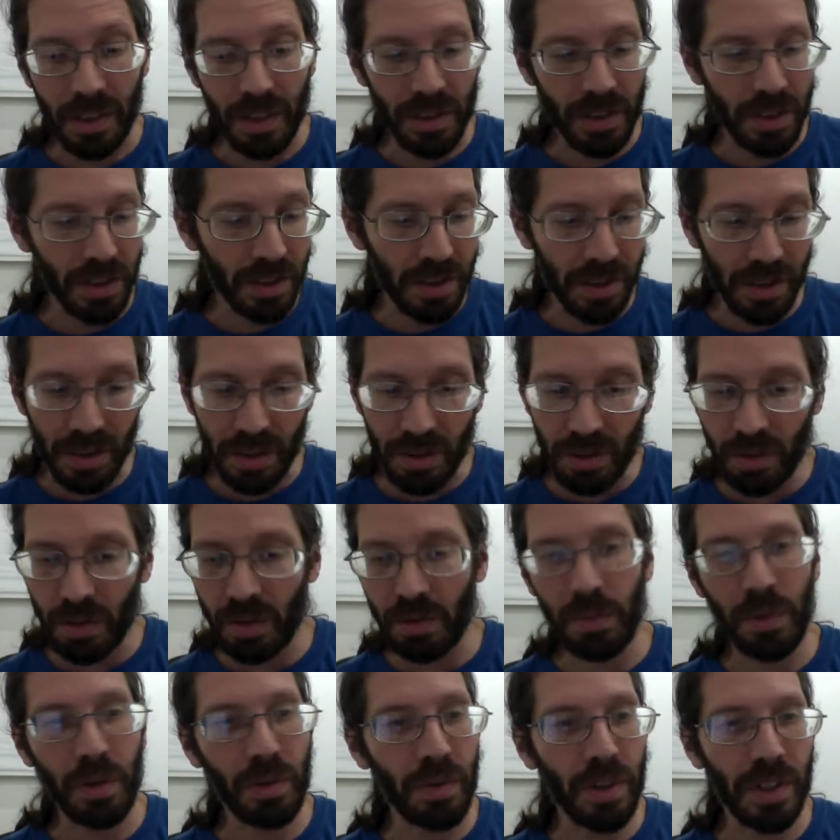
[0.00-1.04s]
Just the
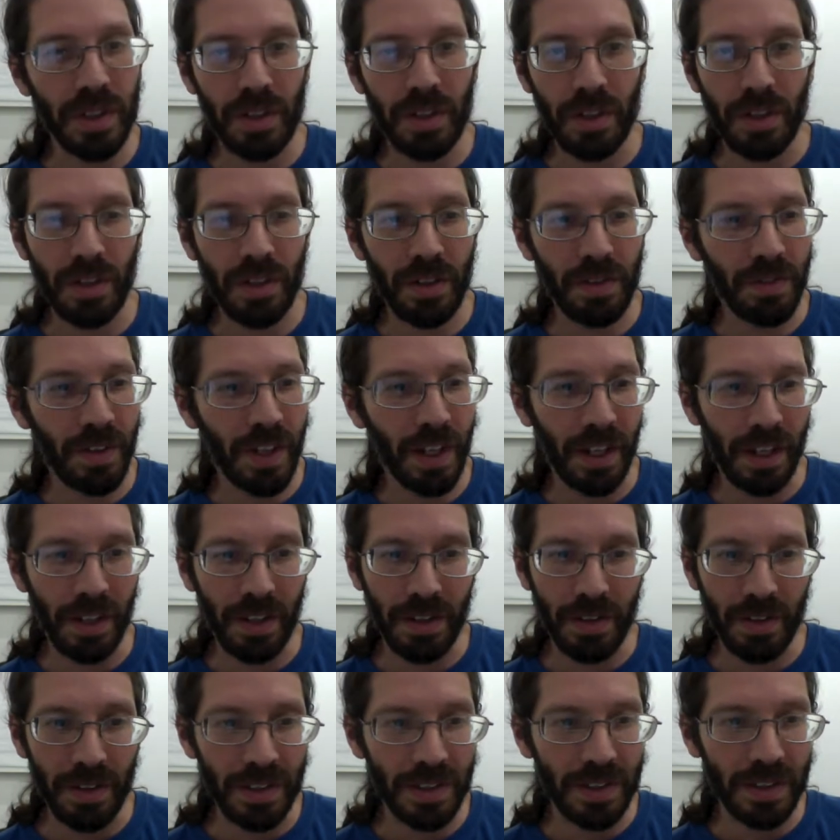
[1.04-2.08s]
normal return
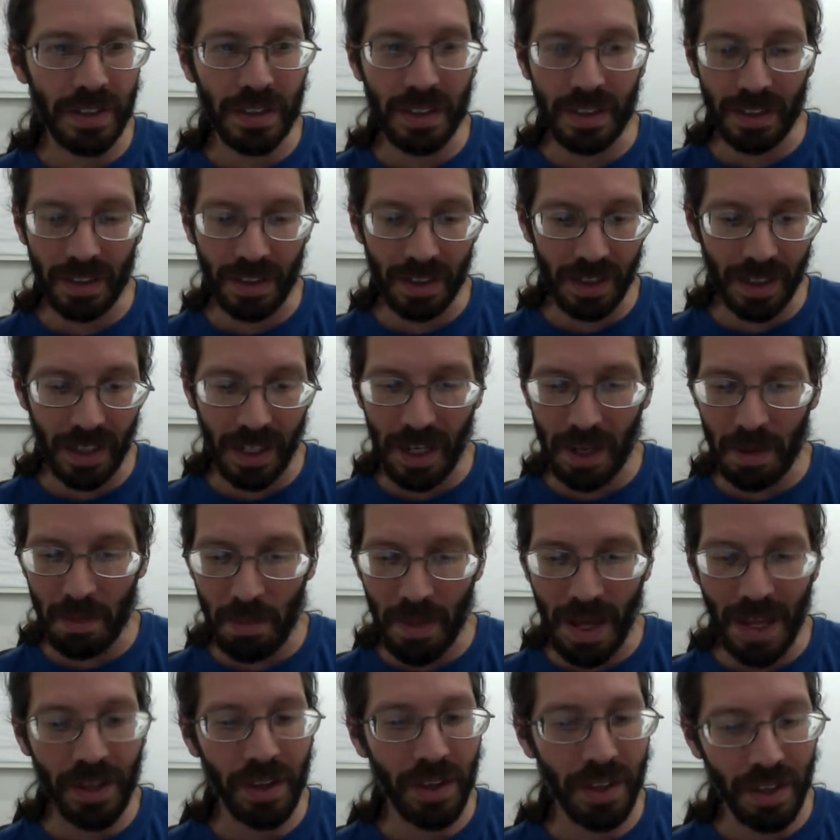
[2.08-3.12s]
value is still a
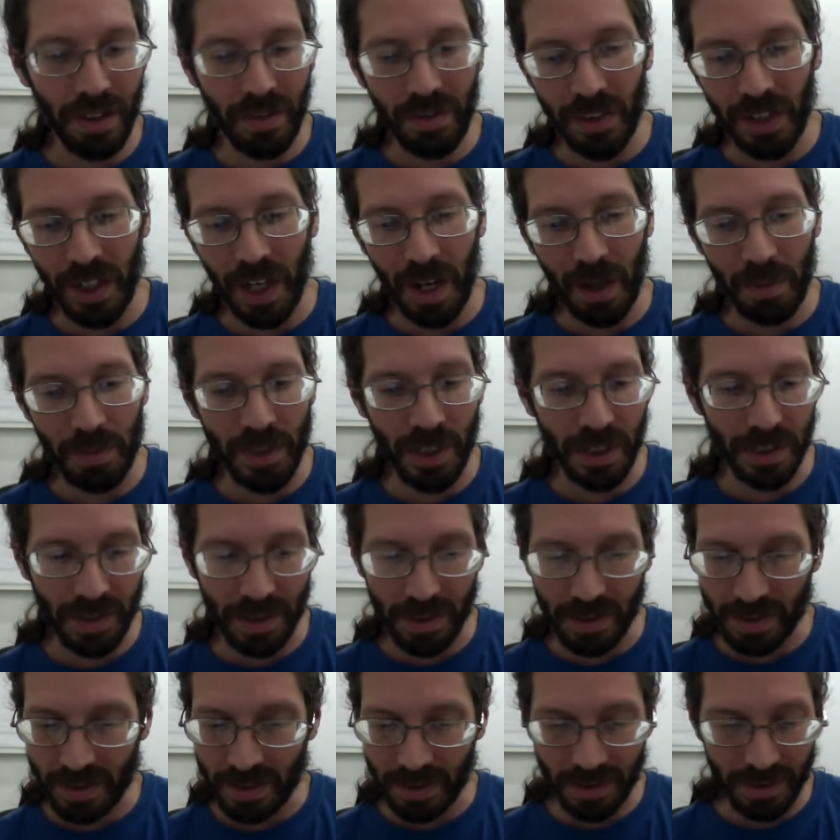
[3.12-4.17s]
method of an object.
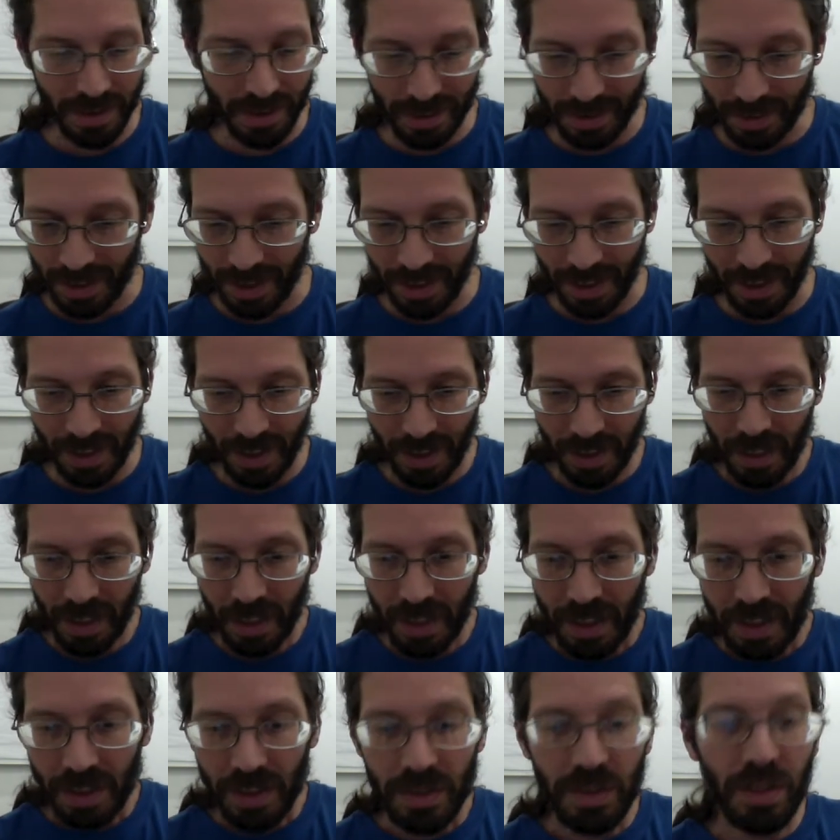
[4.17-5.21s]
It's like,
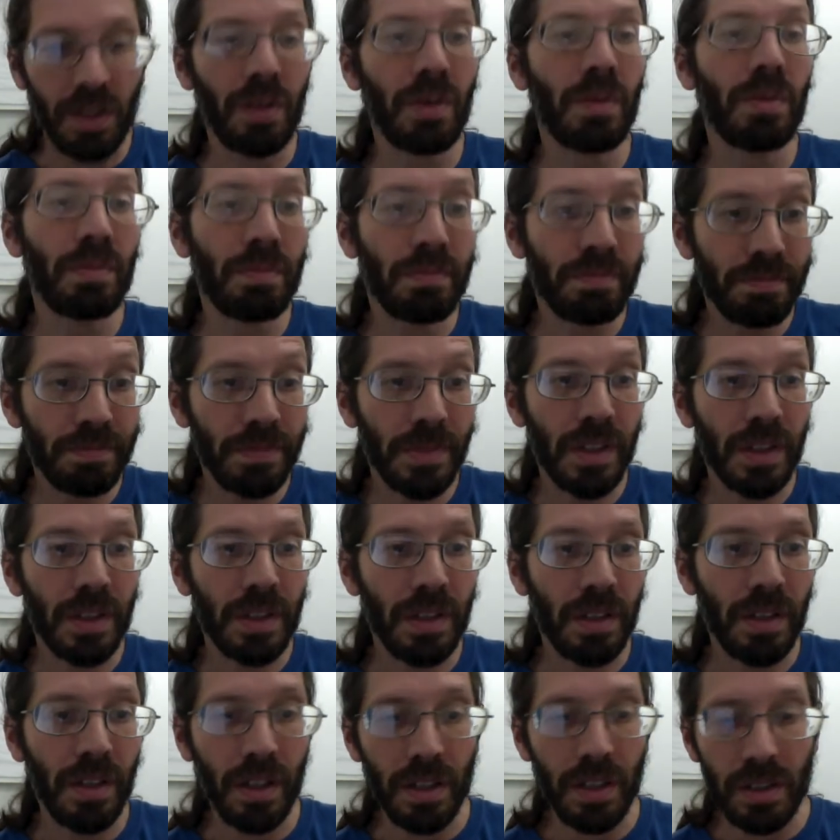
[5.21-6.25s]
so
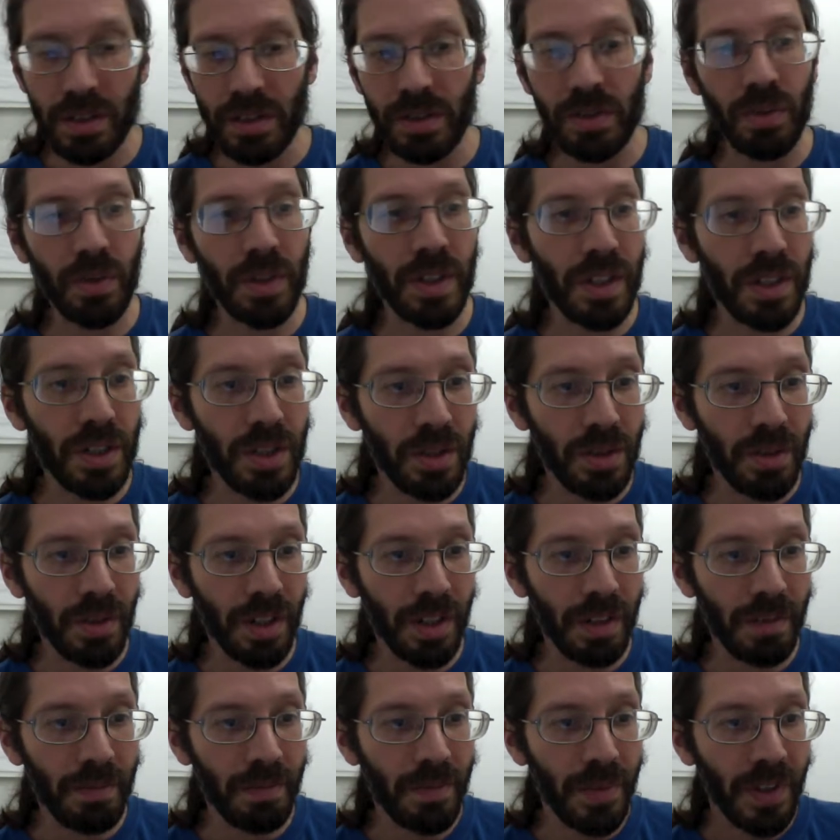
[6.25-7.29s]
long story
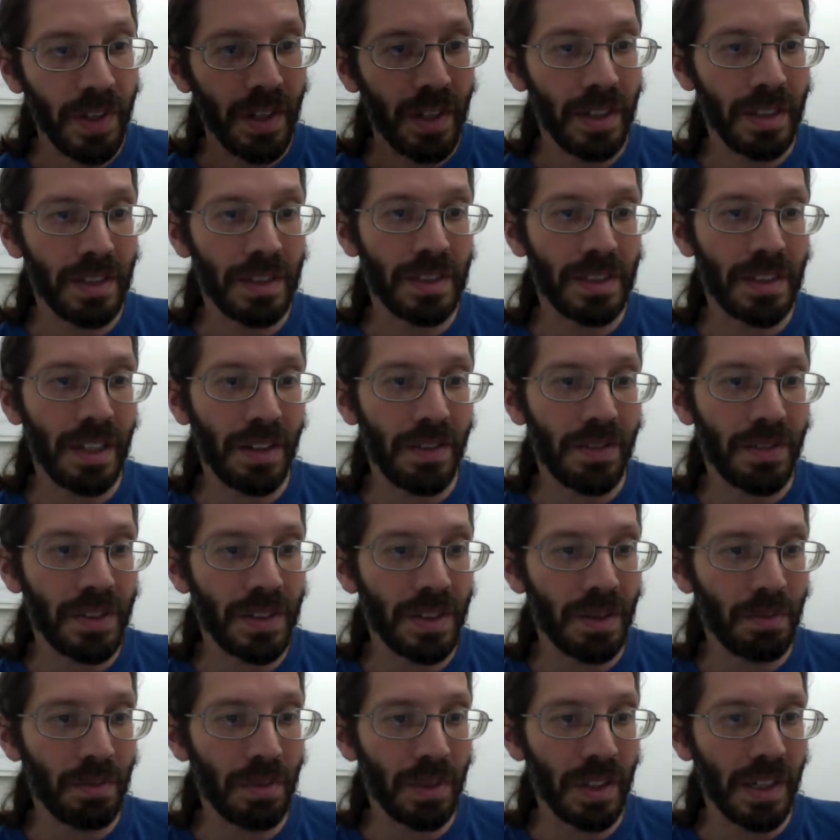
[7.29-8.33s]
short, instead of
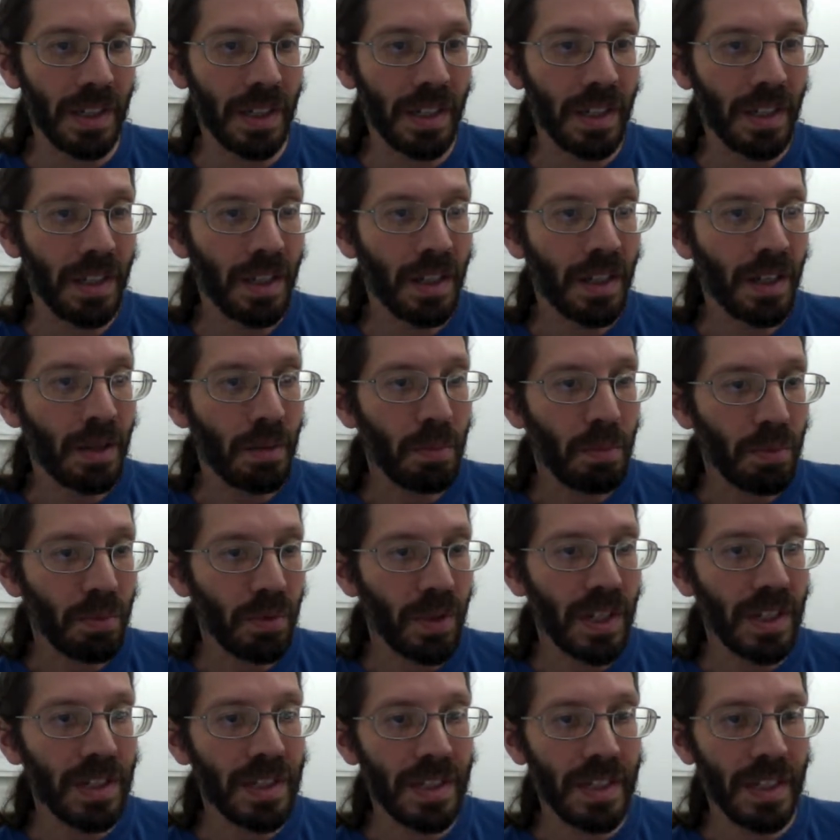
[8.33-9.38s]
simply
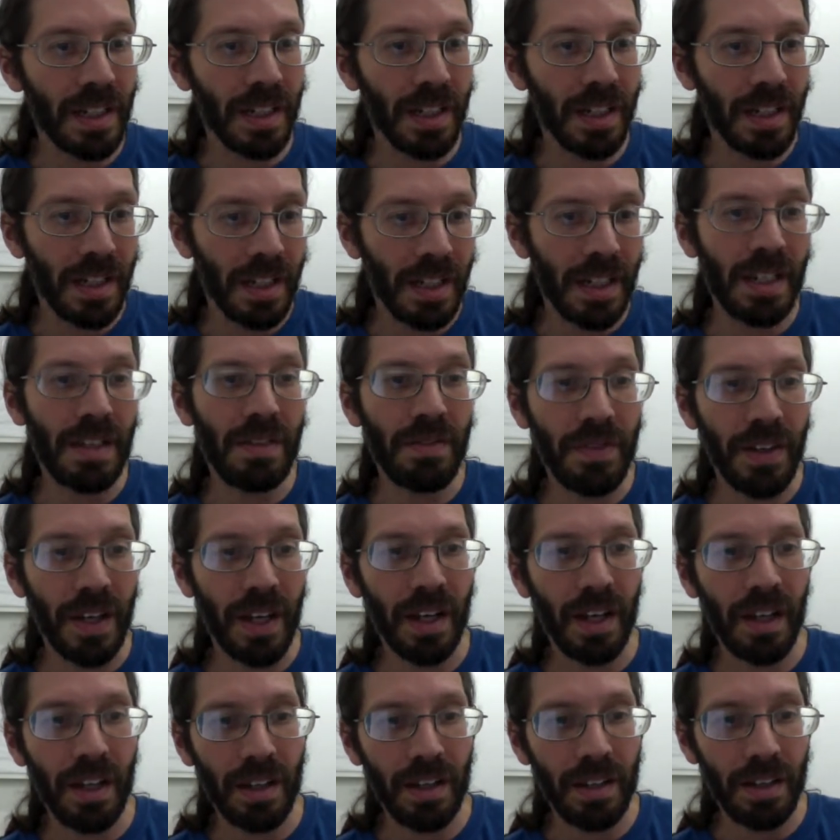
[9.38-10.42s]
printing
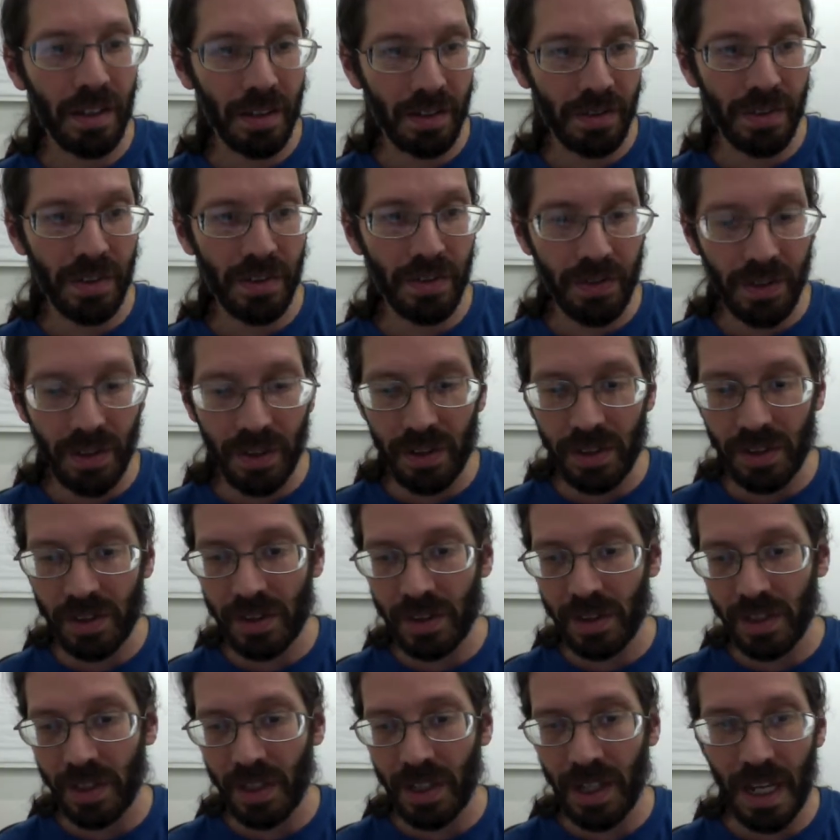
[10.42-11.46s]
eval of the
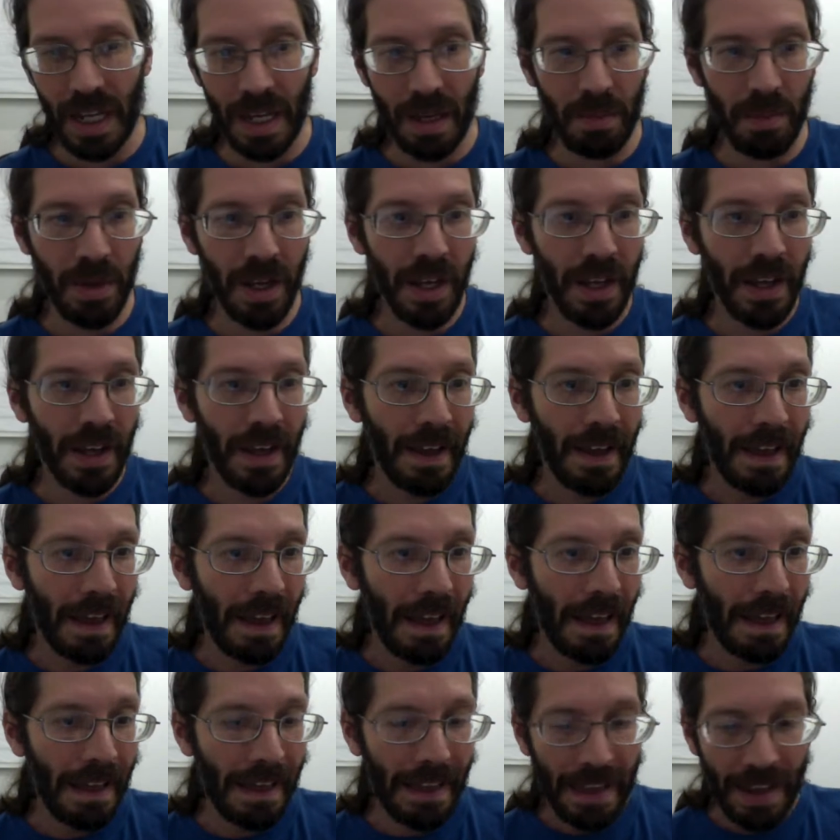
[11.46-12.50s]
function name,
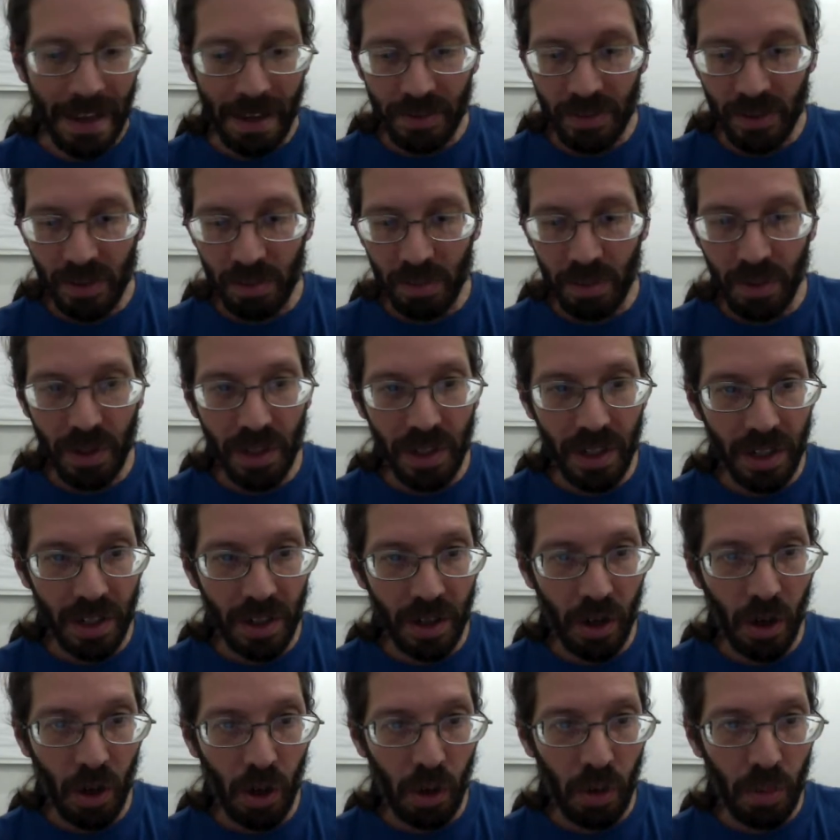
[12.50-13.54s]
I have to put an
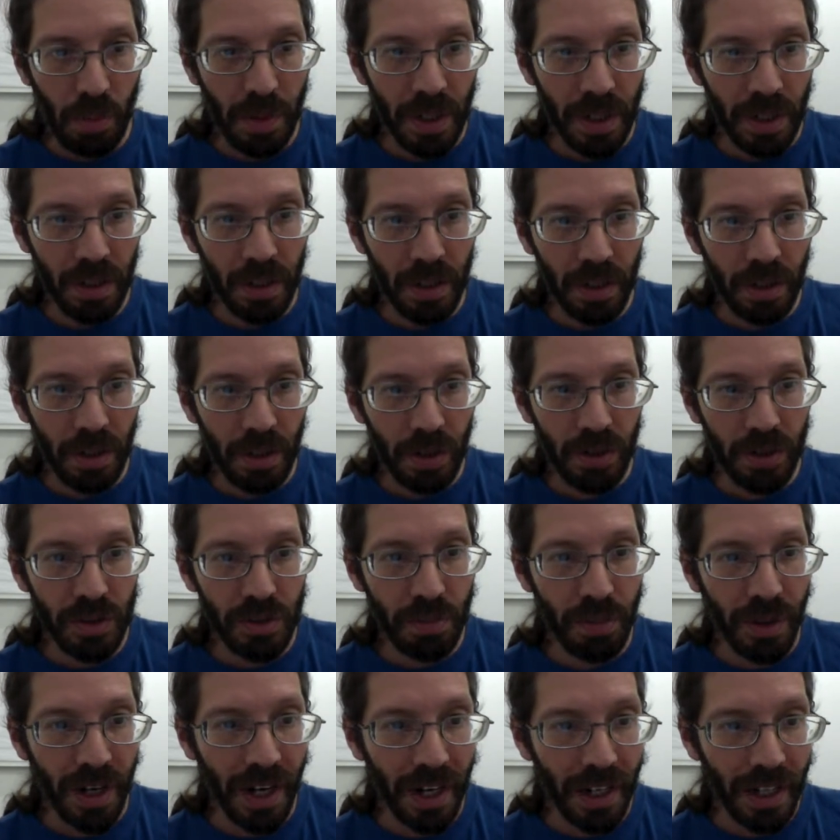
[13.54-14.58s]
open close
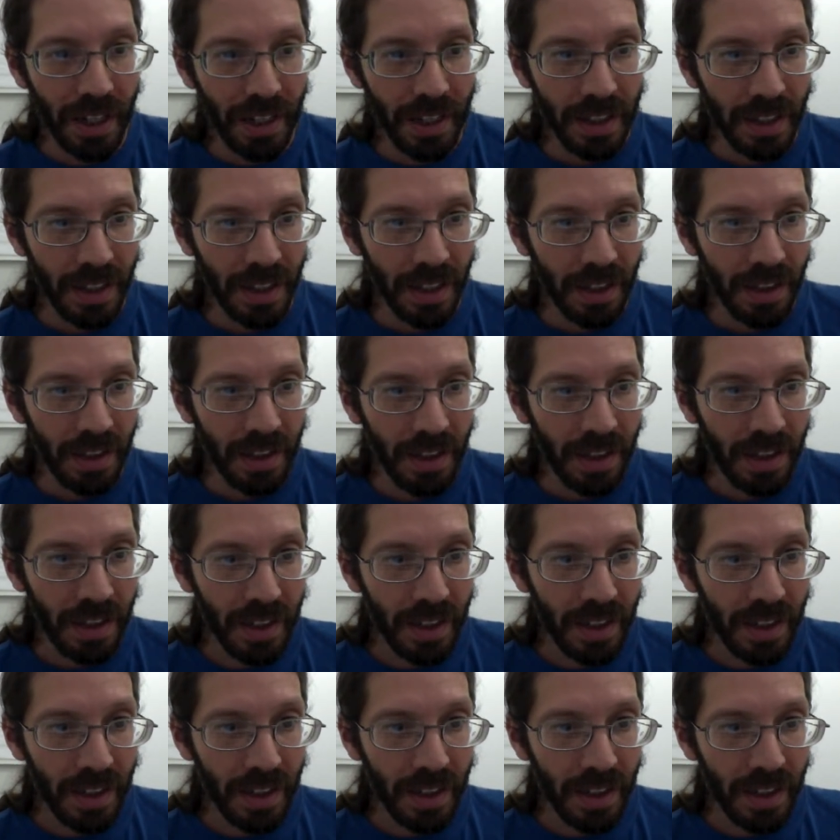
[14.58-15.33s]
bracket there.